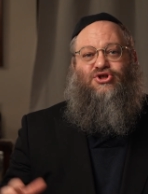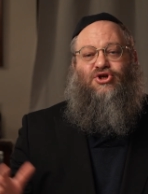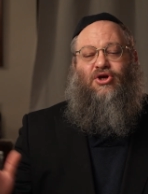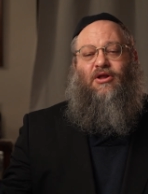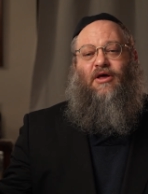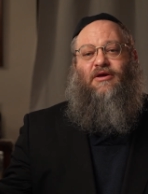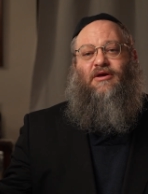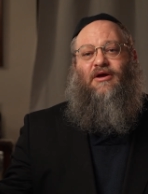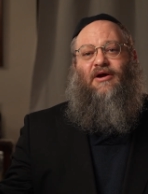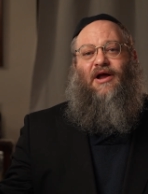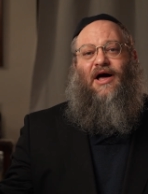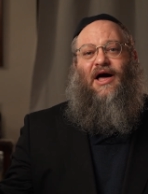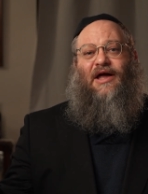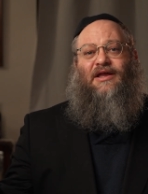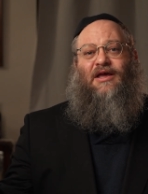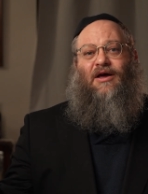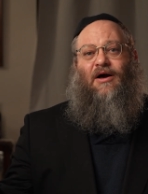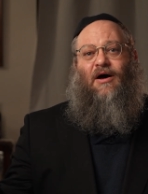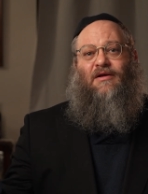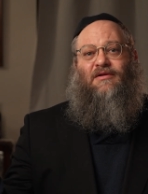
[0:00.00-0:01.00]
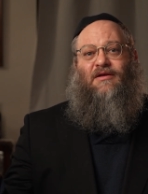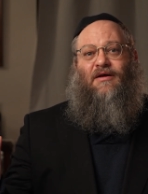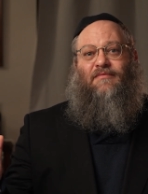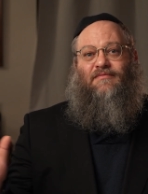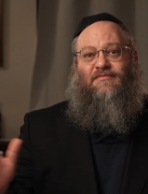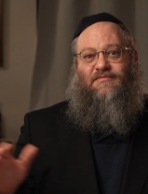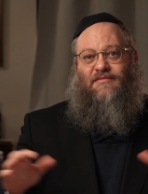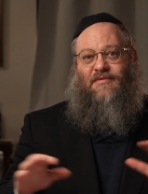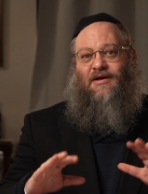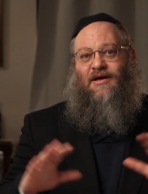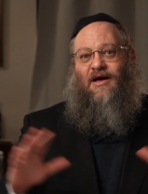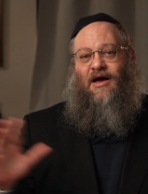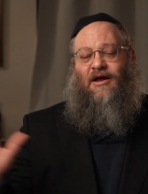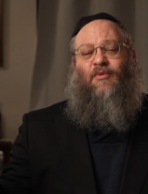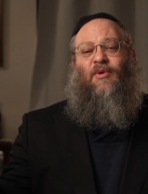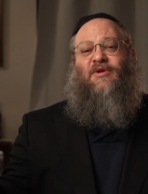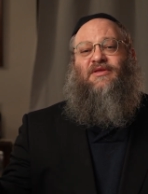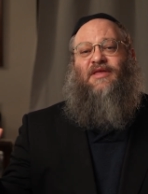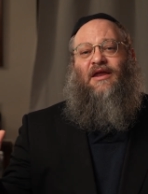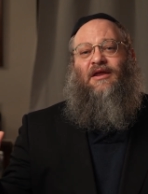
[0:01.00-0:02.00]
ani adam. I
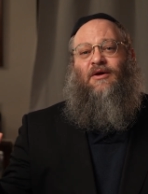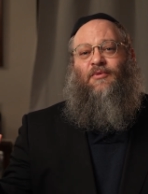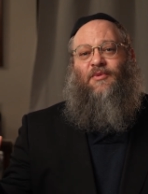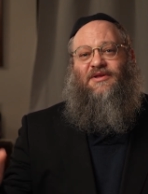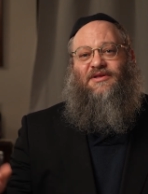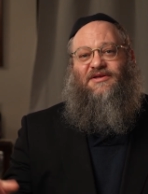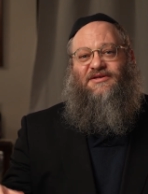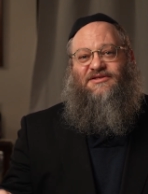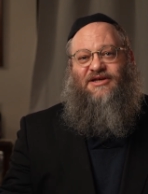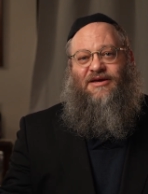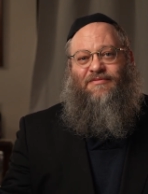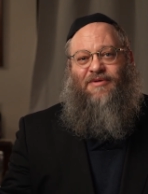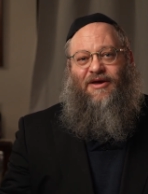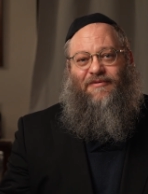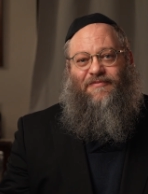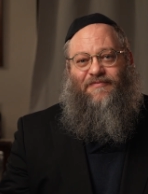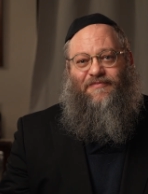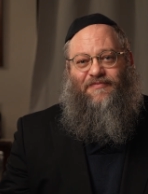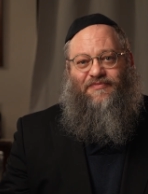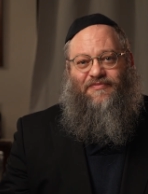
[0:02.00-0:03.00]
don't want anyone to see me.